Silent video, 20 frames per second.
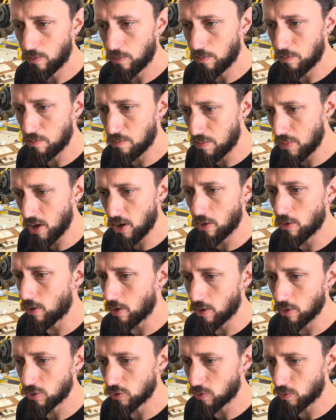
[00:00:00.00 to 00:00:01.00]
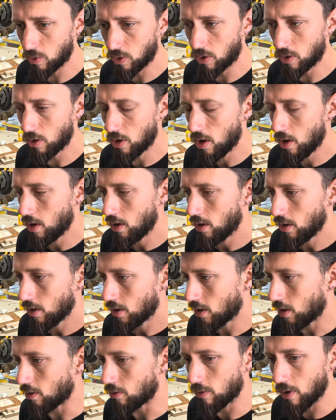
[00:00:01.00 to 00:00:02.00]
mirrors were
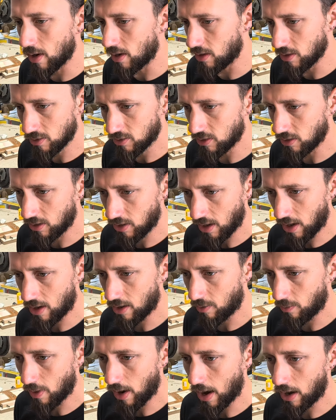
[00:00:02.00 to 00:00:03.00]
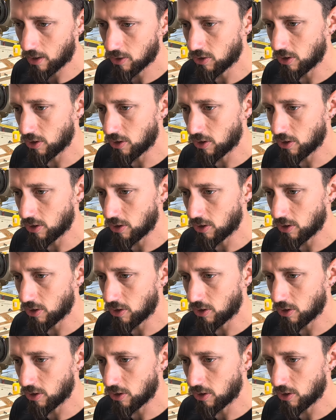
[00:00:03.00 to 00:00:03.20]
horrendously out of whack.